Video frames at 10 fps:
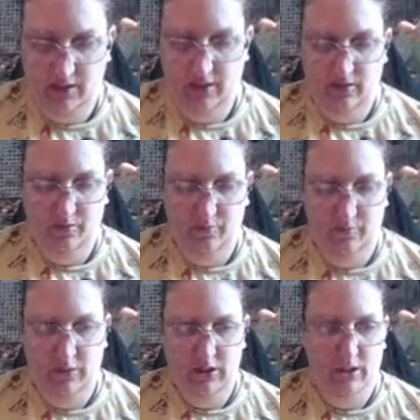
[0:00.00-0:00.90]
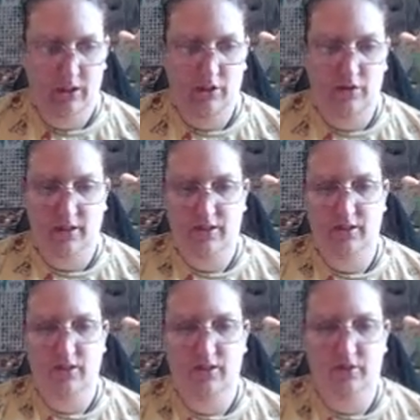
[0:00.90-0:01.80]
You know, I did
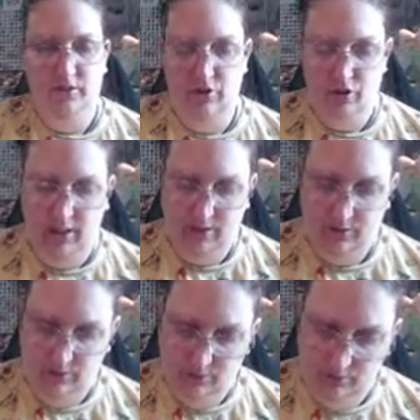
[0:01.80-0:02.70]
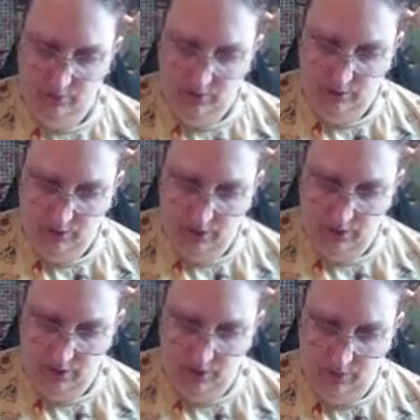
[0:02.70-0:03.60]
the shadow
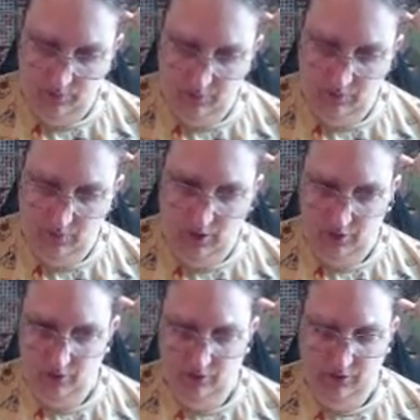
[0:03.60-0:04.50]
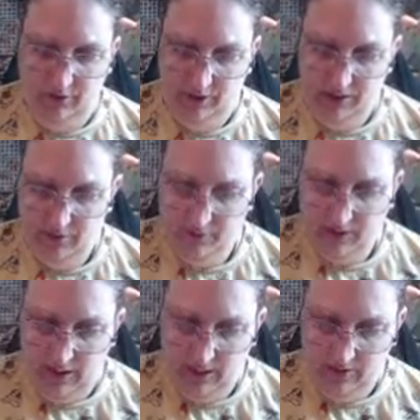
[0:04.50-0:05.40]
on the ears
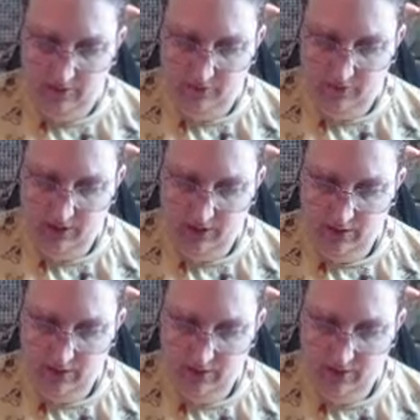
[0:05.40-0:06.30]
and the feet,